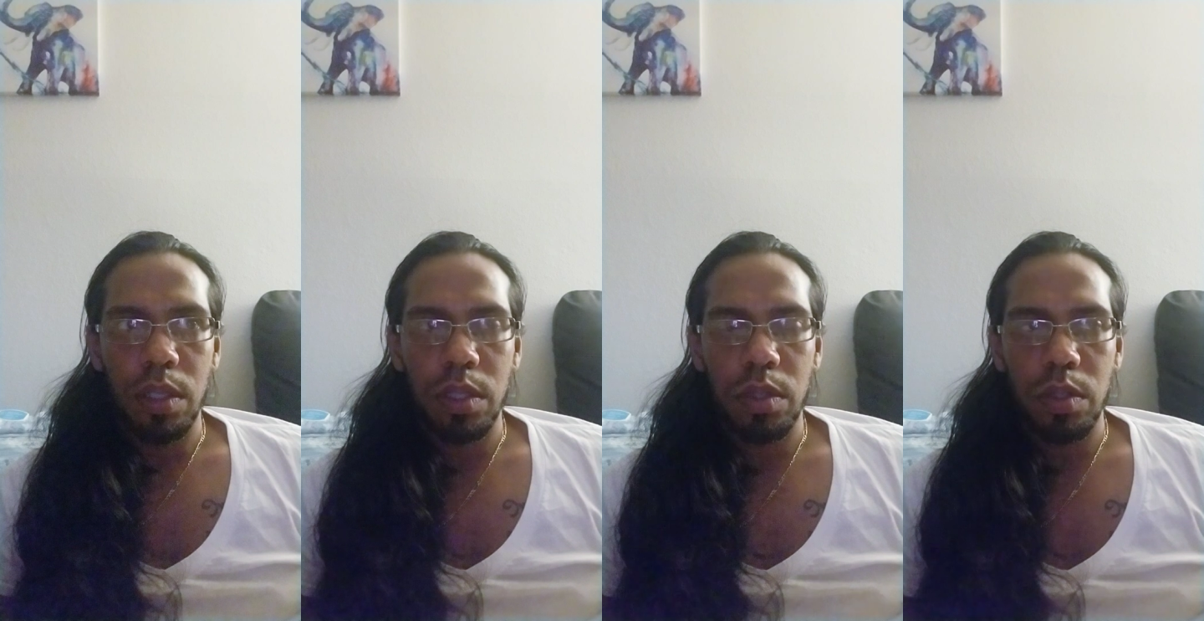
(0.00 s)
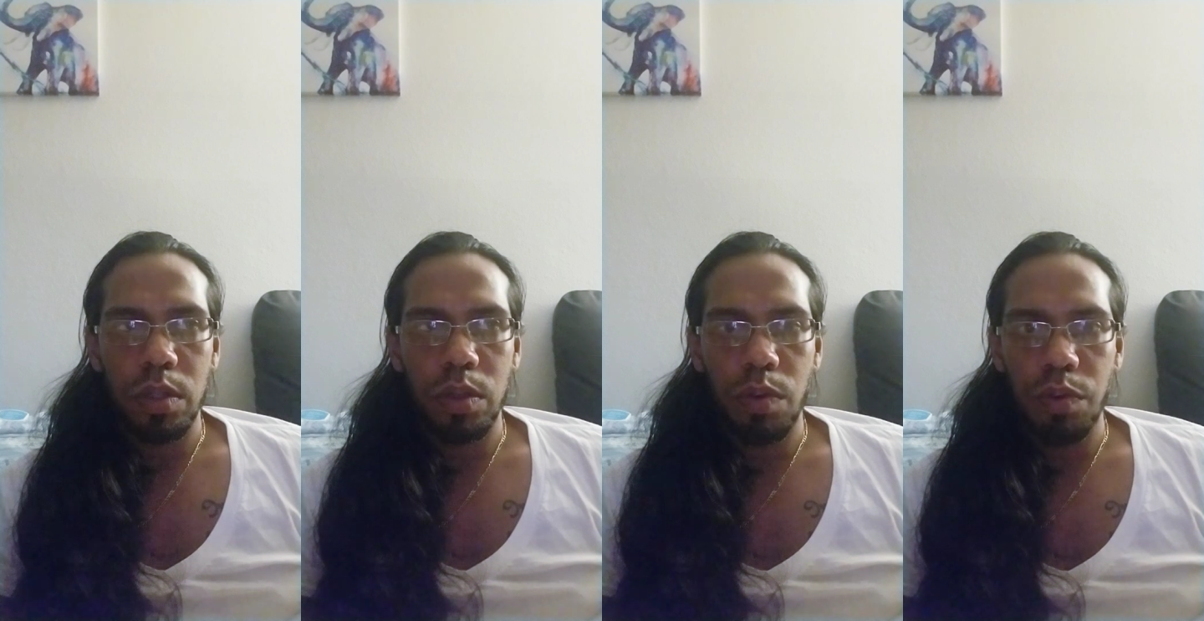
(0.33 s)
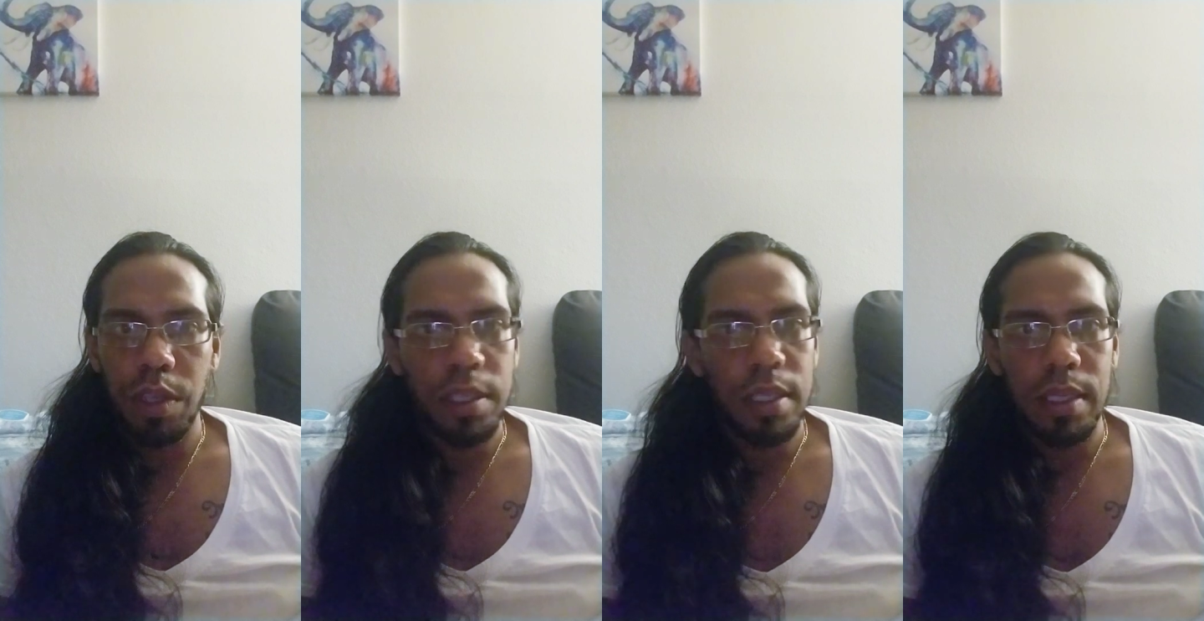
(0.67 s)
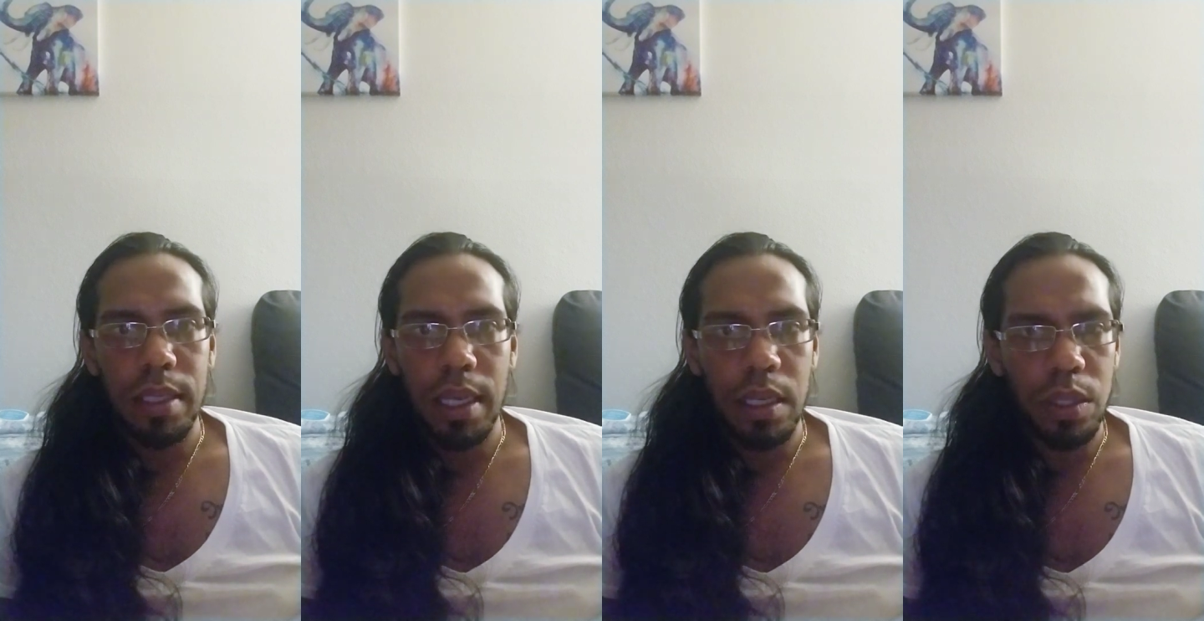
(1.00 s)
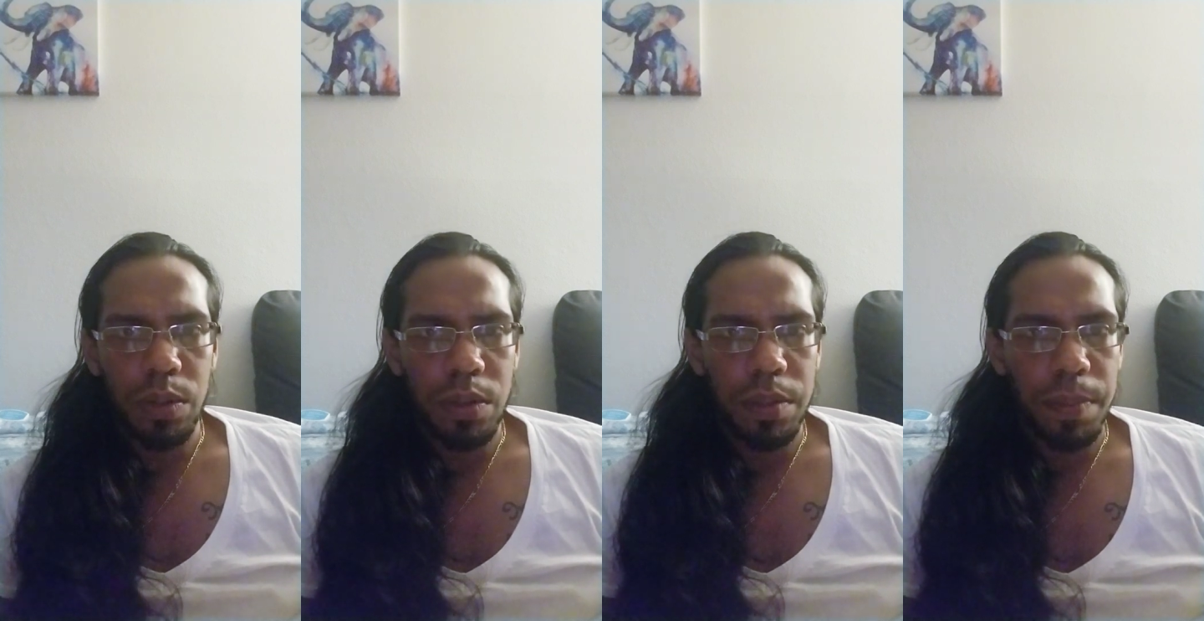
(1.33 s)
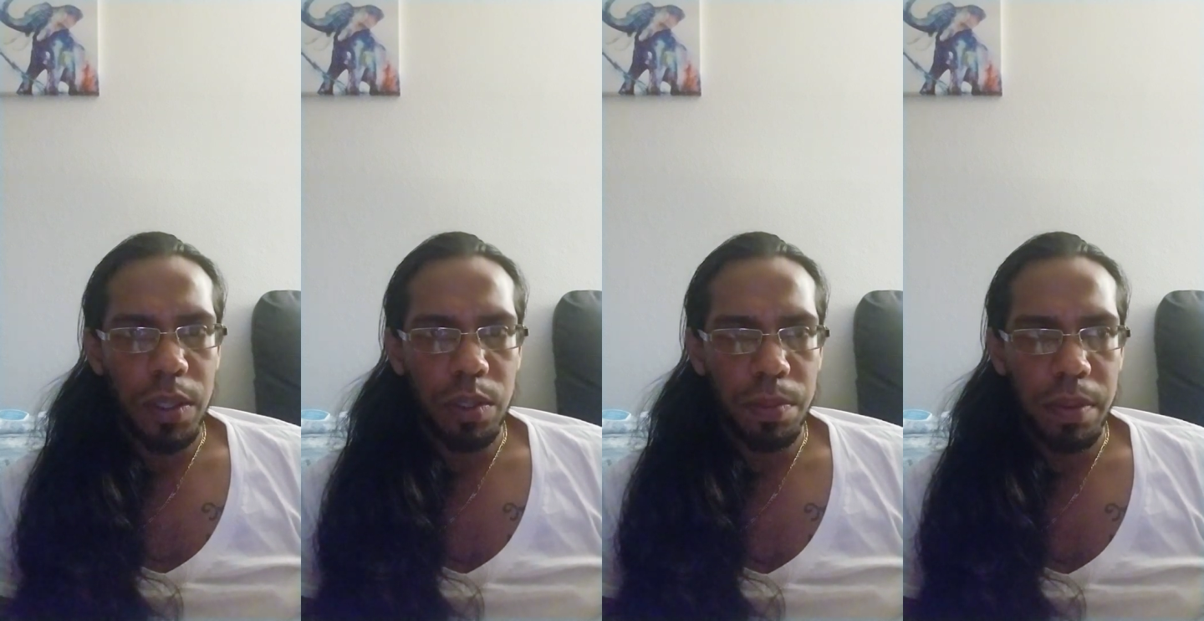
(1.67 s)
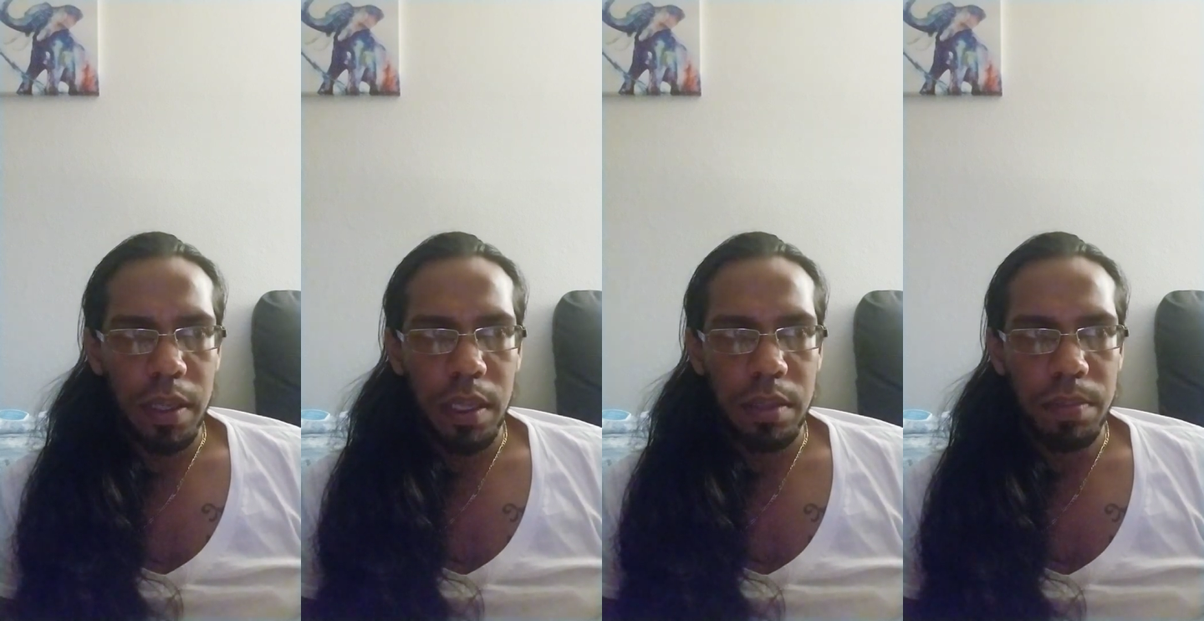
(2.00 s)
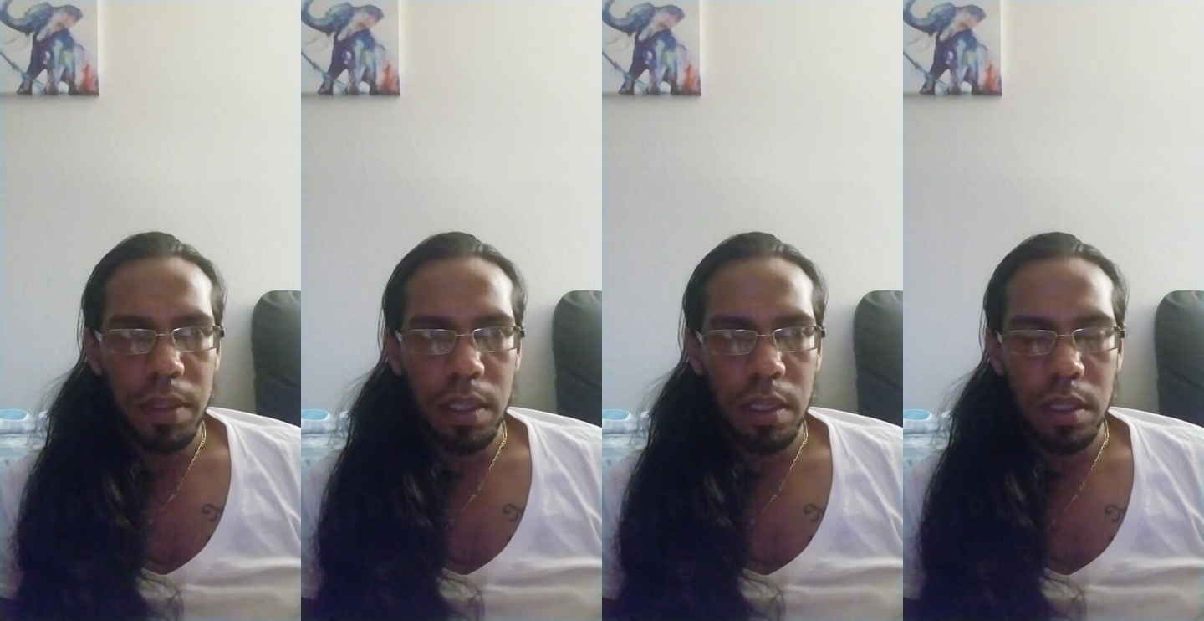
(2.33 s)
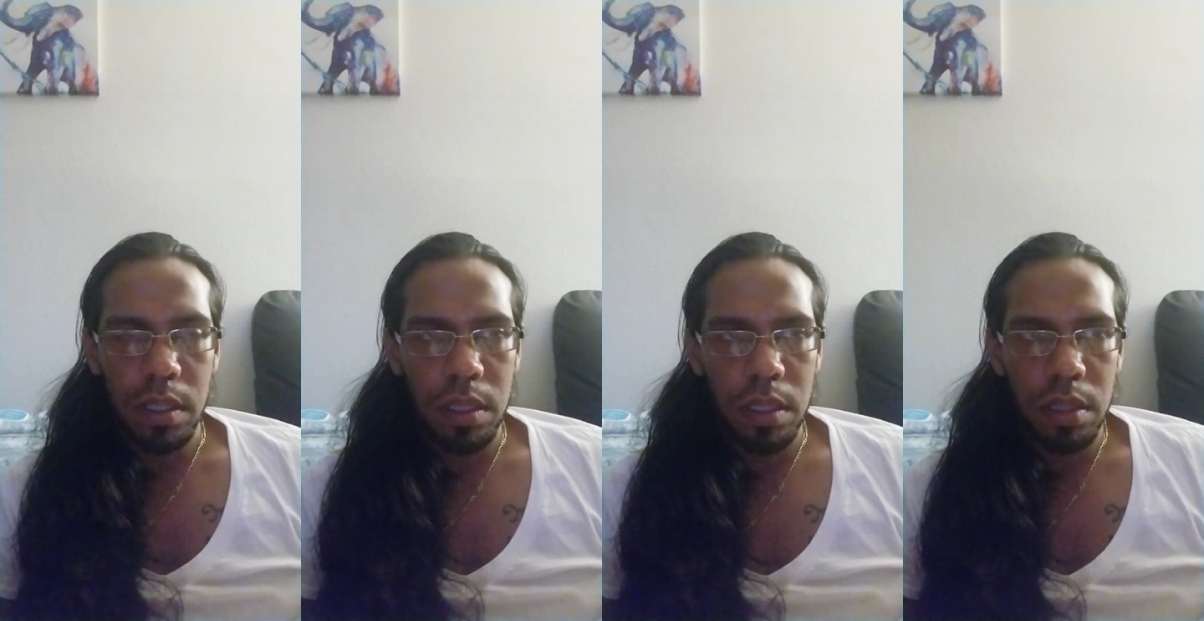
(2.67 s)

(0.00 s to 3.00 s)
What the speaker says: There's no reason to take it to a special place, because